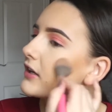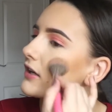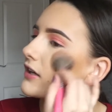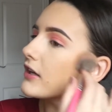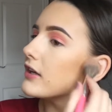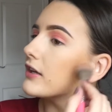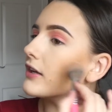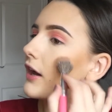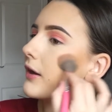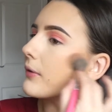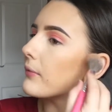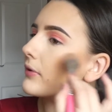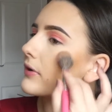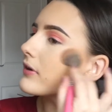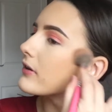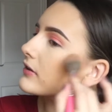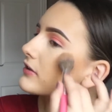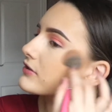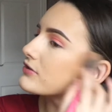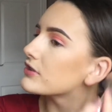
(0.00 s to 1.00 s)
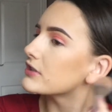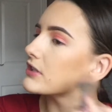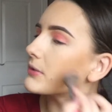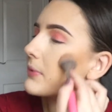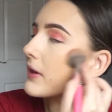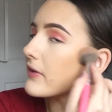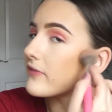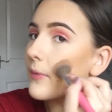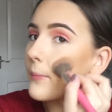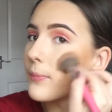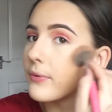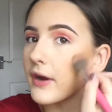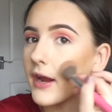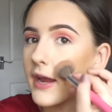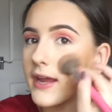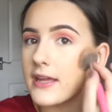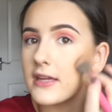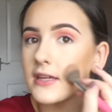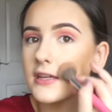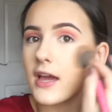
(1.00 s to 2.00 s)
you know, it's just a bit of a
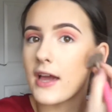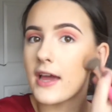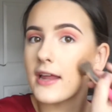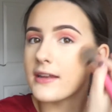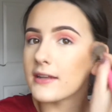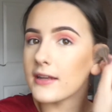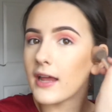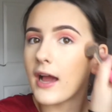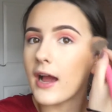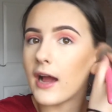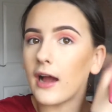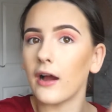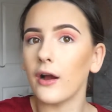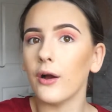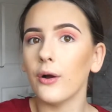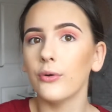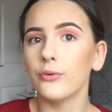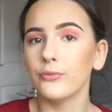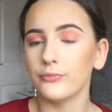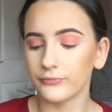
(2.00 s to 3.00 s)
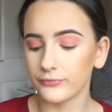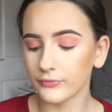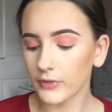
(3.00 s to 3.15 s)
break. And now,